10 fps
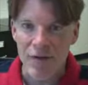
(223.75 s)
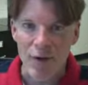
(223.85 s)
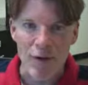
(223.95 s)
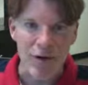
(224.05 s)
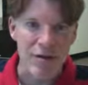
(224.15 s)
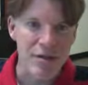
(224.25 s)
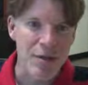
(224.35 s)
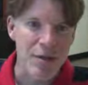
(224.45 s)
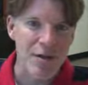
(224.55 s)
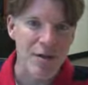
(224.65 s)
or
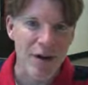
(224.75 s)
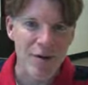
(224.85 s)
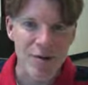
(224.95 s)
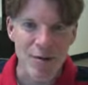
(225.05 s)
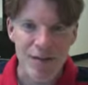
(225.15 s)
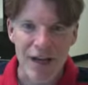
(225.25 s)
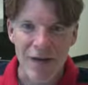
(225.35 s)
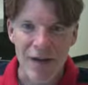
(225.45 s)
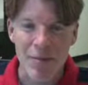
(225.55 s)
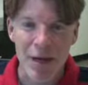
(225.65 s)
someone in your household's
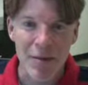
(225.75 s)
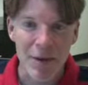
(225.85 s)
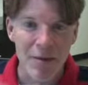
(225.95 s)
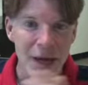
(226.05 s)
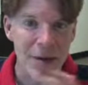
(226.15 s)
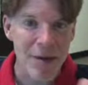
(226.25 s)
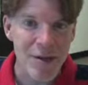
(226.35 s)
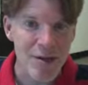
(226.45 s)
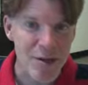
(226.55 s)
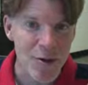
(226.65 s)
having a baby, maybe
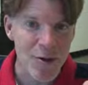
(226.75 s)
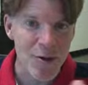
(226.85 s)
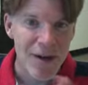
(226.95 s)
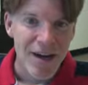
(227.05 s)
it's you,